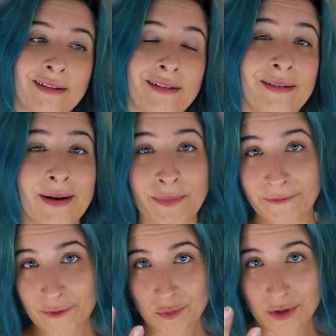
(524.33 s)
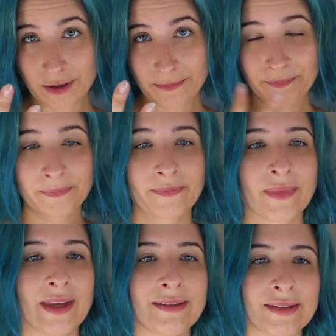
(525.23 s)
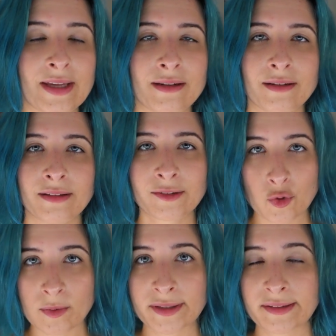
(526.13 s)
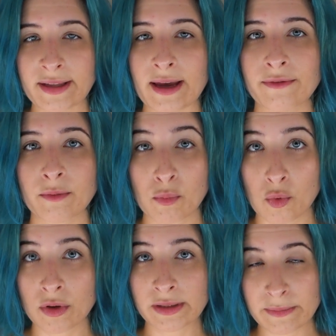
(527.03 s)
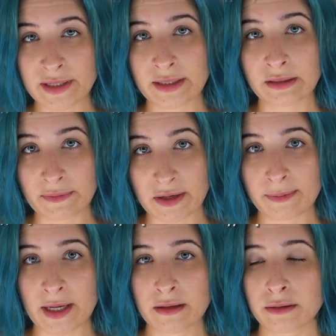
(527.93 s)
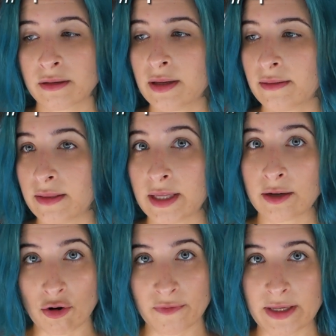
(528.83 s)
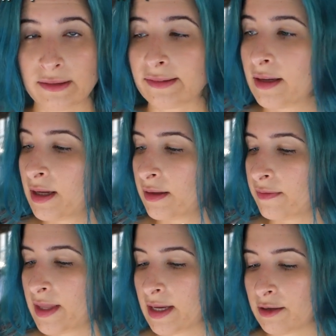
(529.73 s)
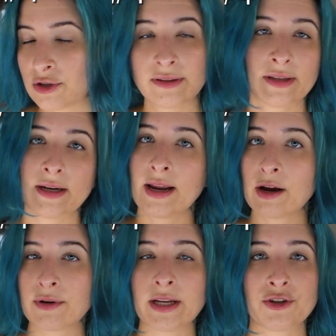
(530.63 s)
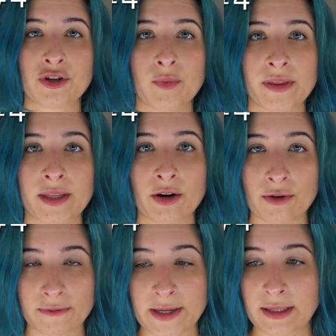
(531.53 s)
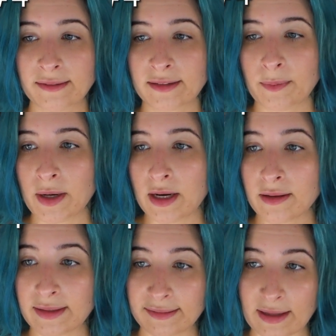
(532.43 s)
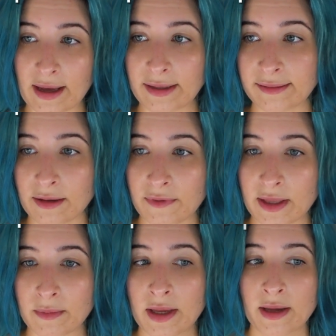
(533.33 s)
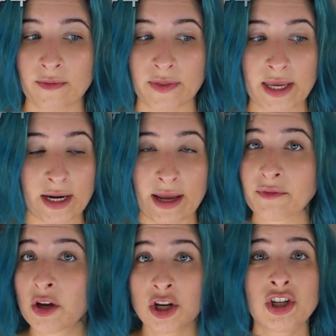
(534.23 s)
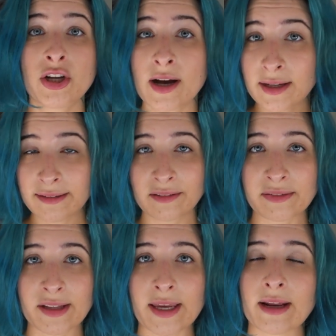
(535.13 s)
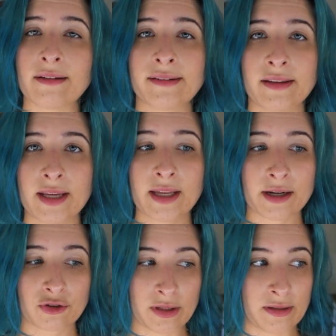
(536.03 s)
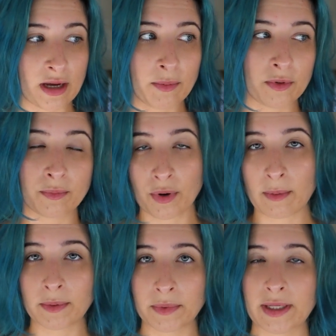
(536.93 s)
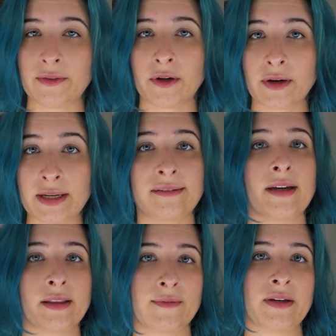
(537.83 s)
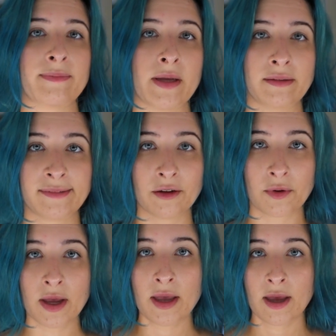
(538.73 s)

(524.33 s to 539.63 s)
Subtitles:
Number four is that school buses have more limited living space than RVs. It's just an inherent issue with it. RVs, depending on the size of them, they can have tons of slide outs, and they can actually double probably their inside living space. So